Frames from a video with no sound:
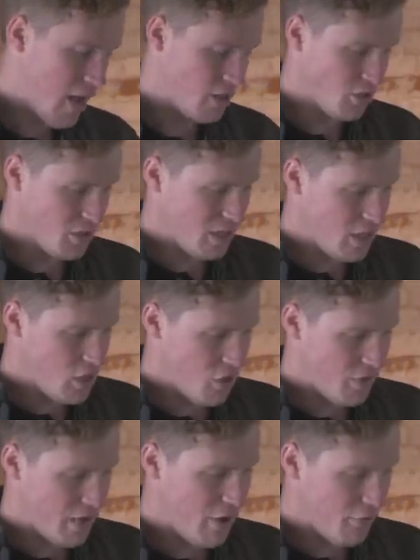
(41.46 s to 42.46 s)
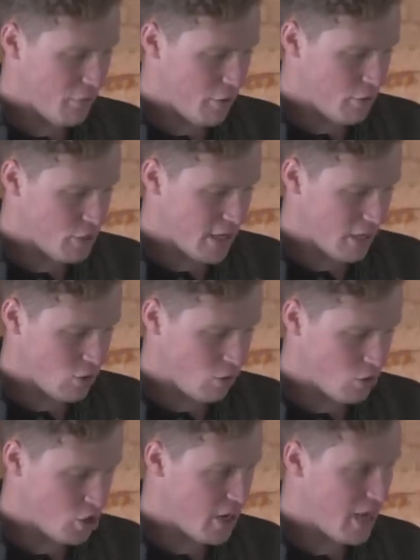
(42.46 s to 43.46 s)
As you can see, you have carrion crow,
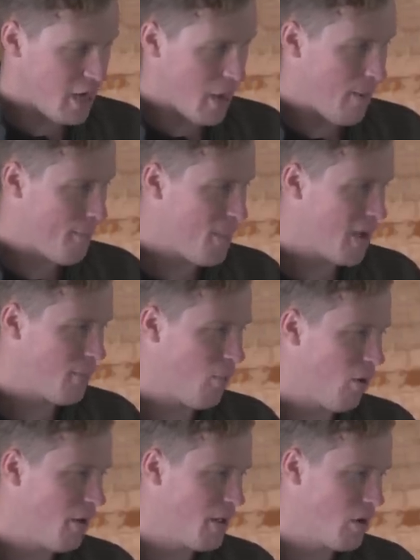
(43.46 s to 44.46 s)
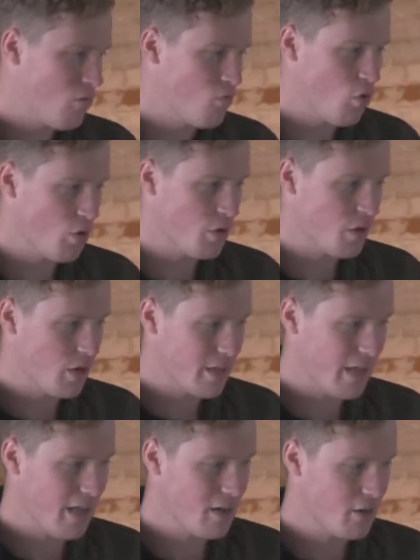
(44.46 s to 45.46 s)
jackdaw, jay, magpie, rook,
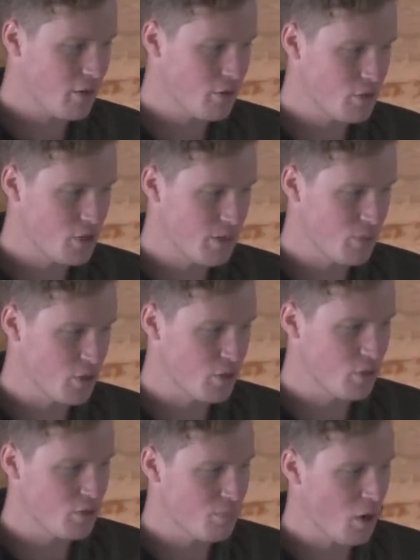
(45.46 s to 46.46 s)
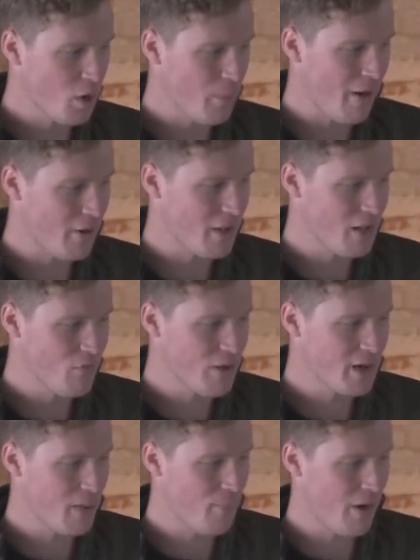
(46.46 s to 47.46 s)
Canada goose, Egyptian goose, monk parakeet,
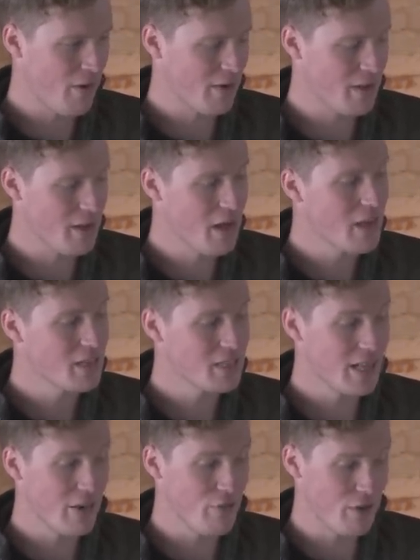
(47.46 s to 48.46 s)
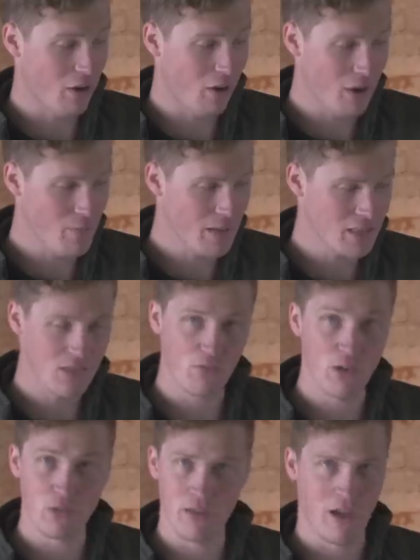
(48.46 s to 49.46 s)
ringnet parakeet, sacred ibis, of
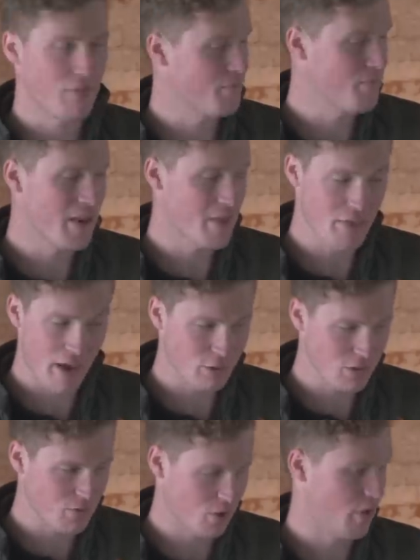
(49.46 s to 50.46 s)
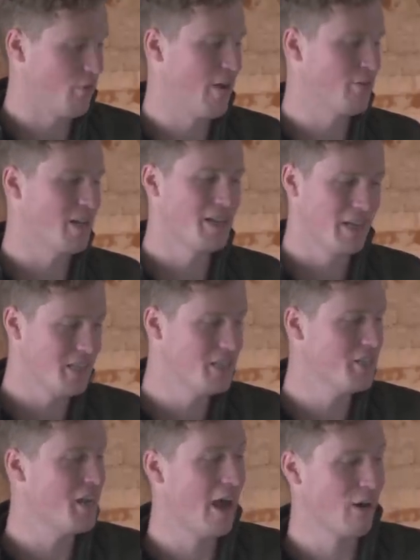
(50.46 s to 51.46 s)
which we have many thousands flying around, and
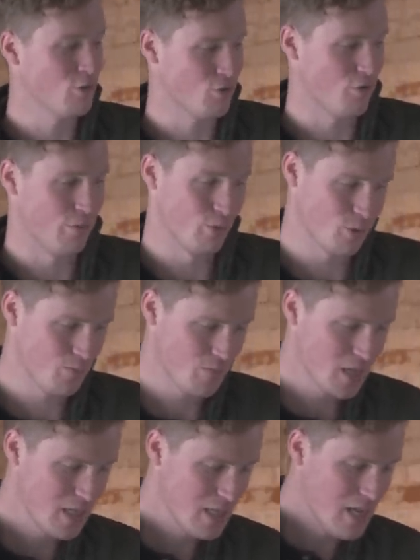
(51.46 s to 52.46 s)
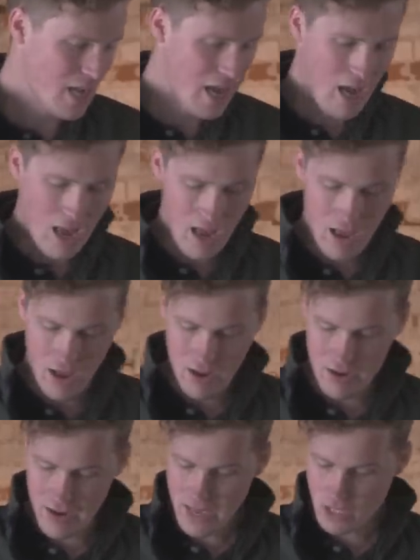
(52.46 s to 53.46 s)
Indian house crows.
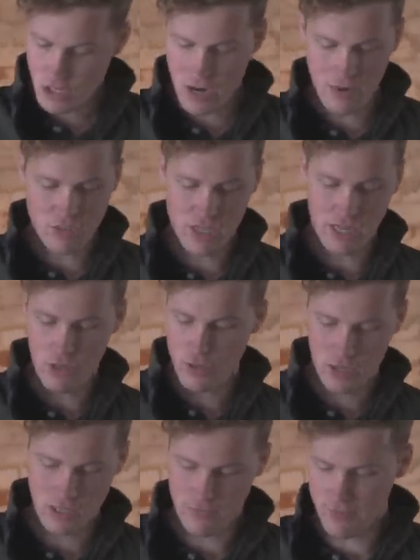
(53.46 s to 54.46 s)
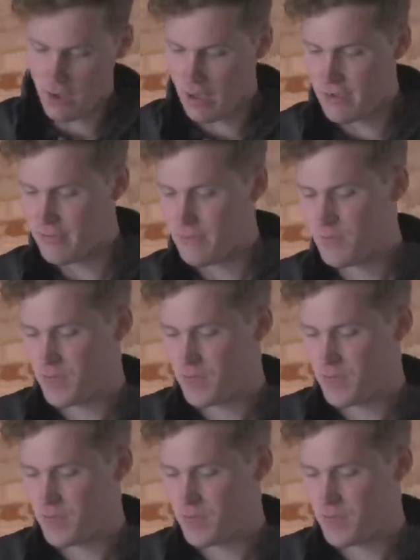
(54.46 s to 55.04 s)
Next you have GL35.